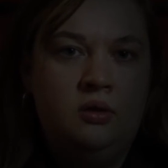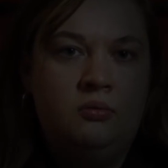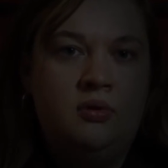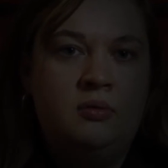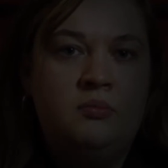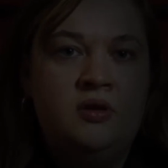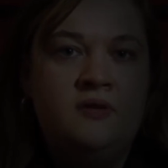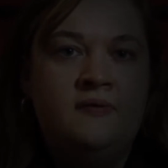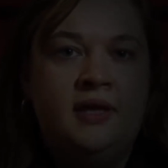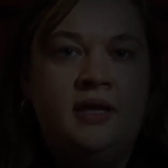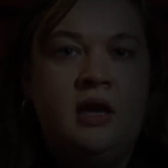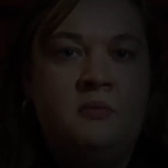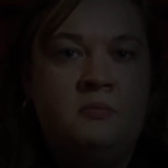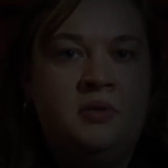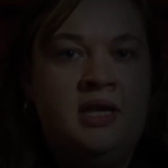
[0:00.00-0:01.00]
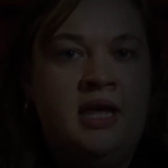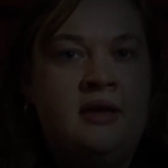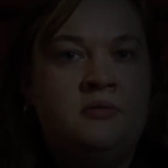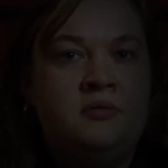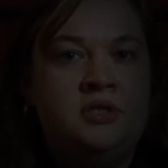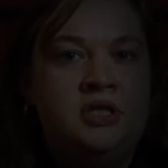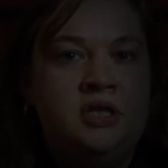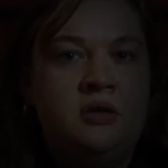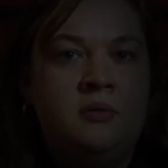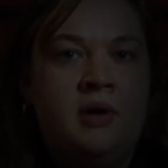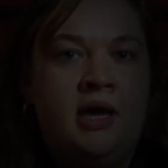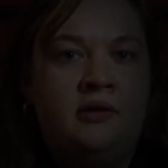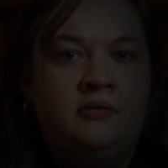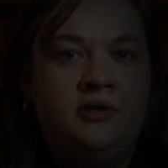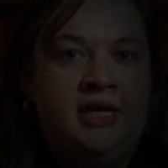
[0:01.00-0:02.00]
We're moving up now to
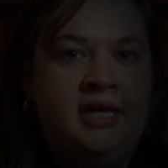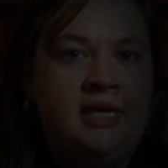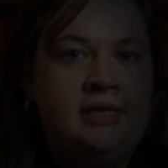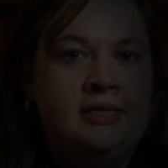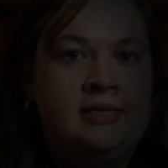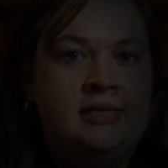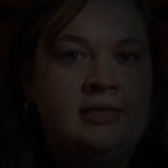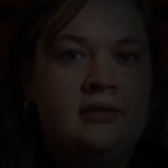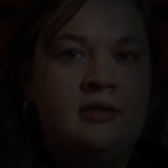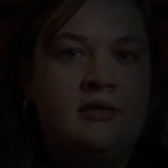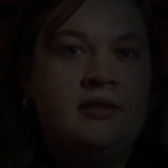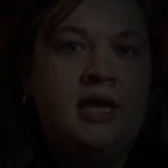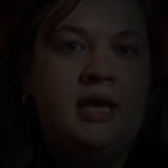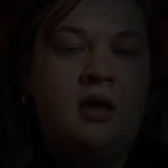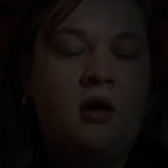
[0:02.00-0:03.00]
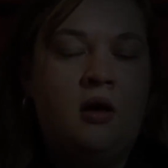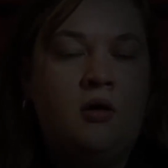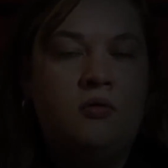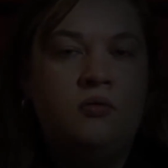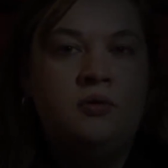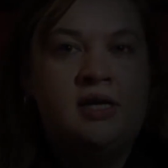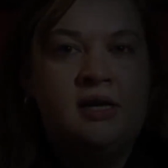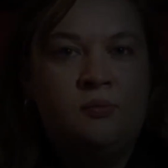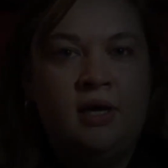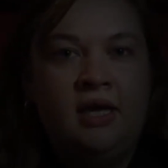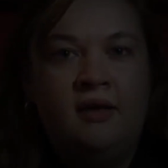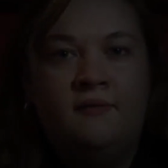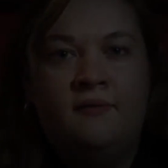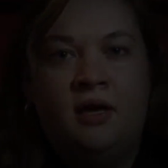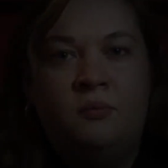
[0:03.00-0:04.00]
our knees. They hold our
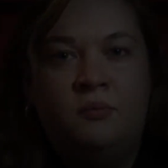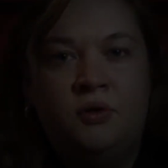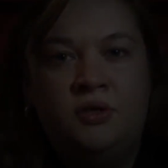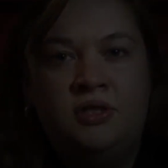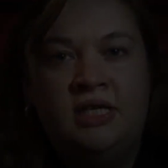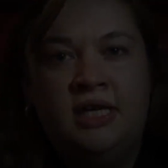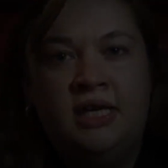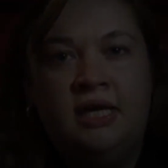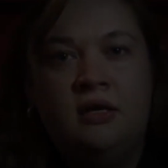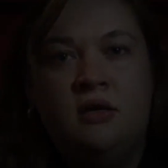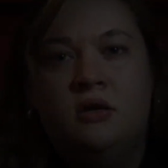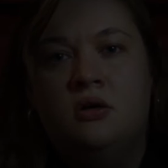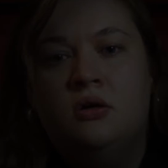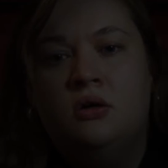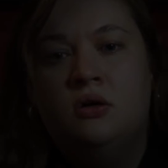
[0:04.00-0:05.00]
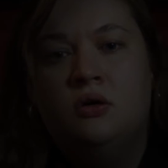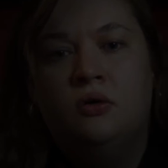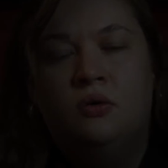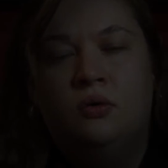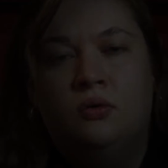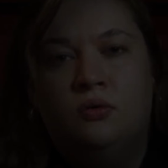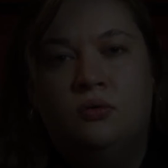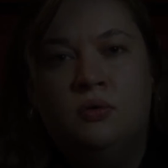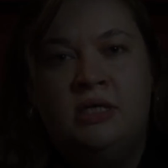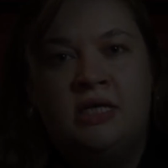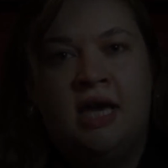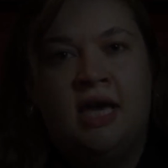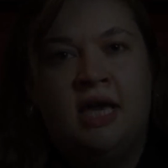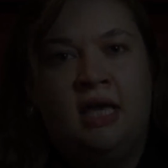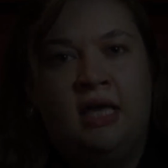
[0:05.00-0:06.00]
weight of our body all
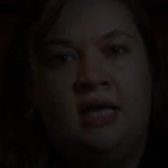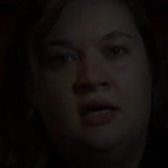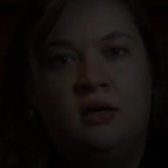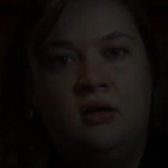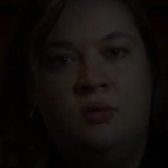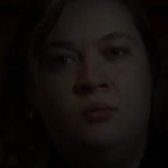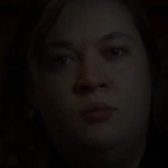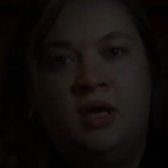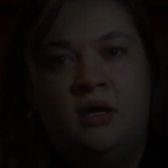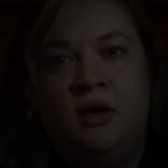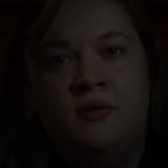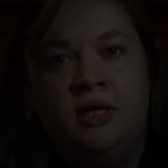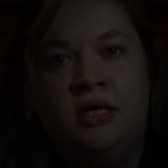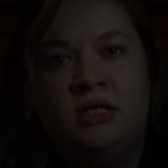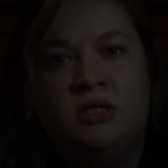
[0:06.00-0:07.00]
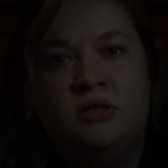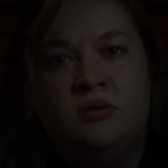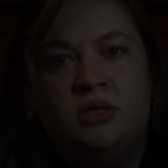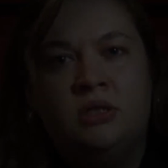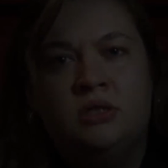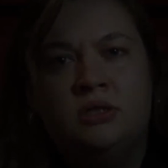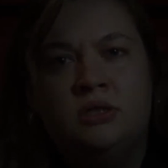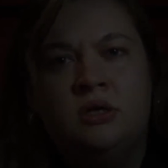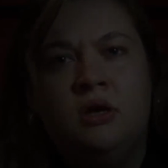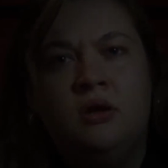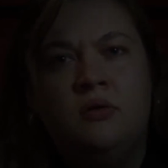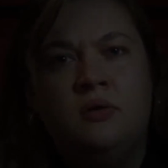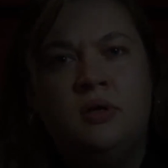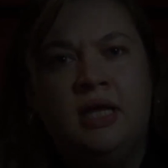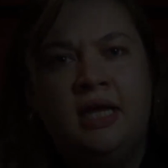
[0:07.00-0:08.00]
day. We're going to
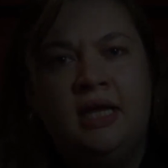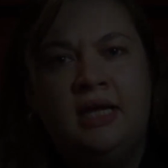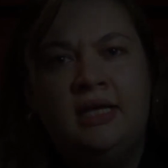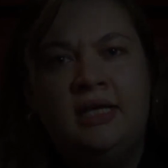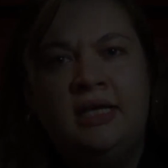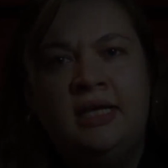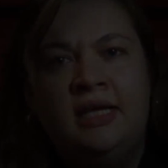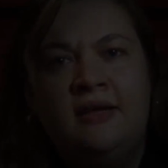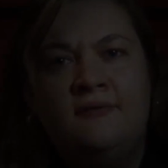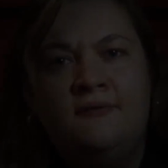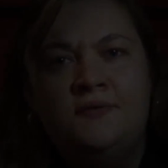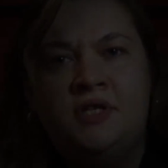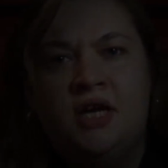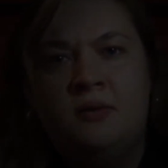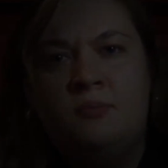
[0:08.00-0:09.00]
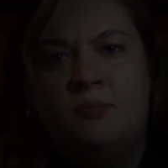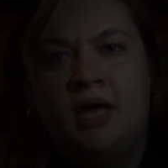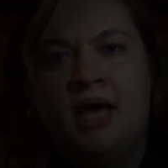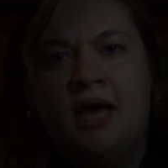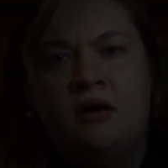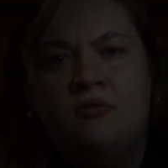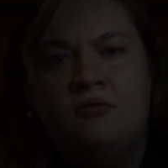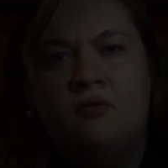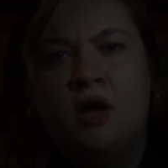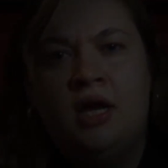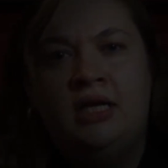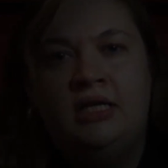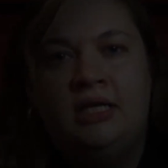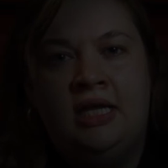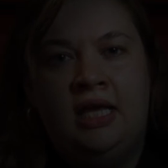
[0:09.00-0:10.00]
slowly lift up our
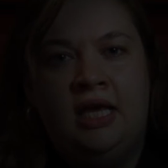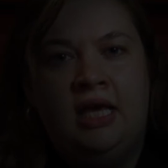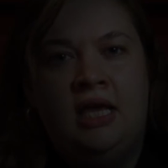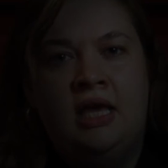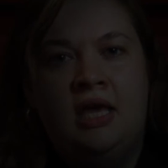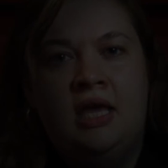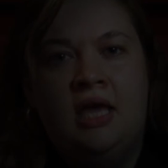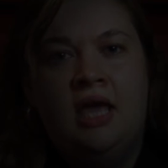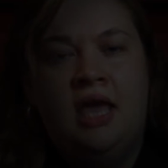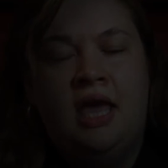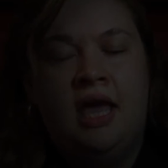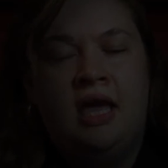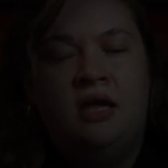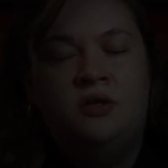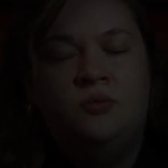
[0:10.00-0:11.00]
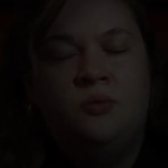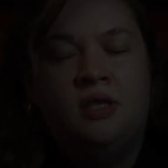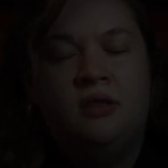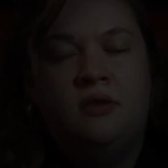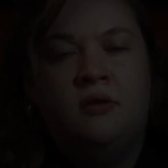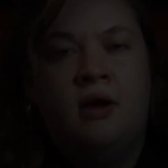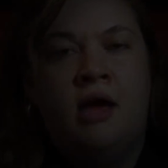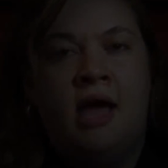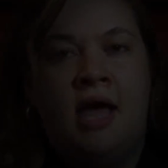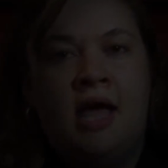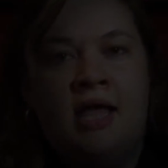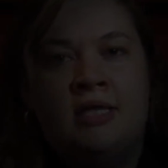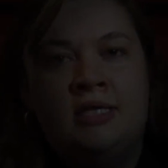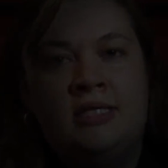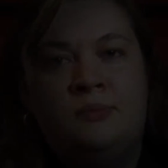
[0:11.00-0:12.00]
right knee and with your
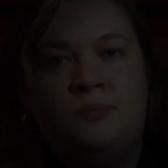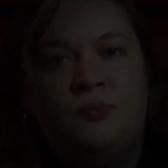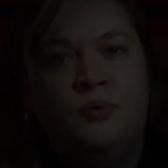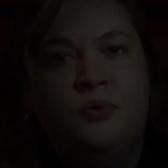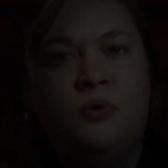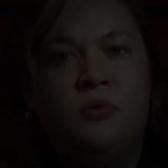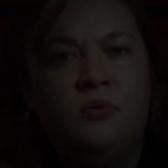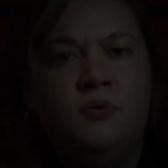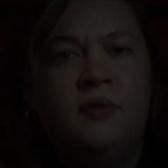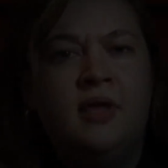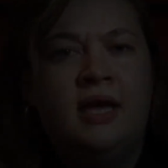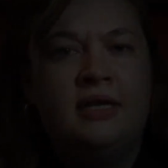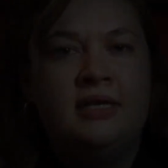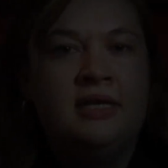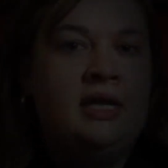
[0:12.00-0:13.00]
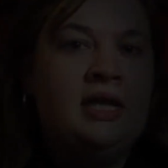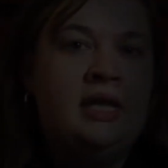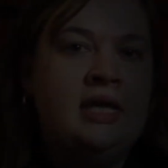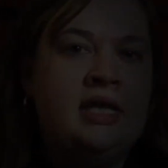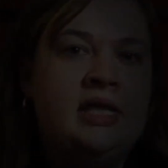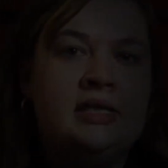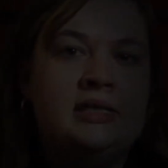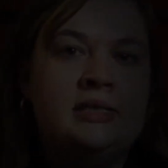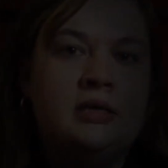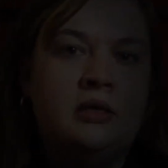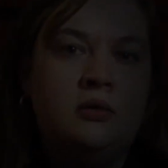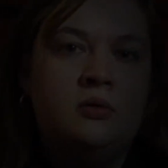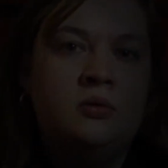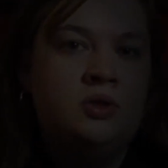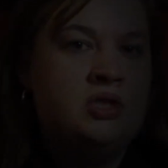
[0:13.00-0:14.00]
hands pull that knee into
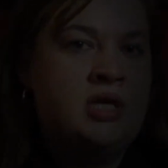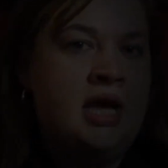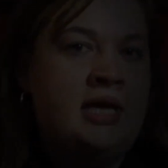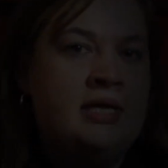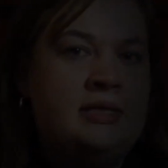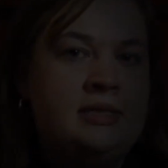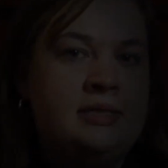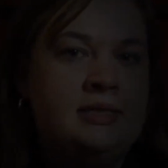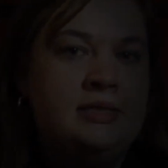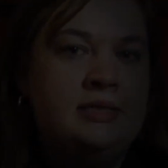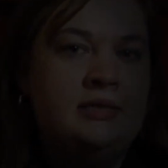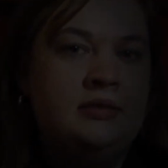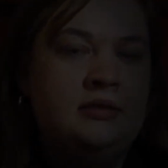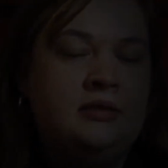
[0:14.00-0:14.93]
your chest.